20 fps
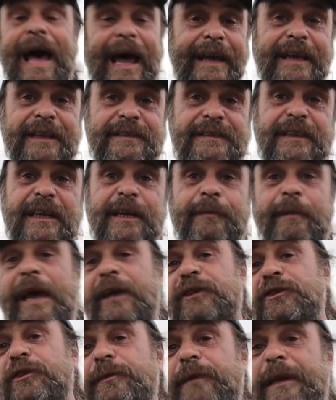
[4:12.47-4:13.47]
I could see them
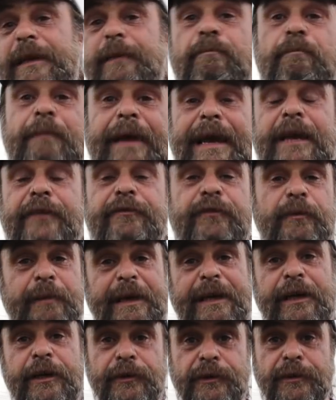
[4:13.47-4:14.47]
actually being banned for
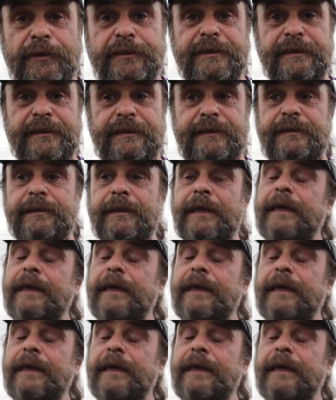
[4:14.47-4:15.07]
being a nuisance.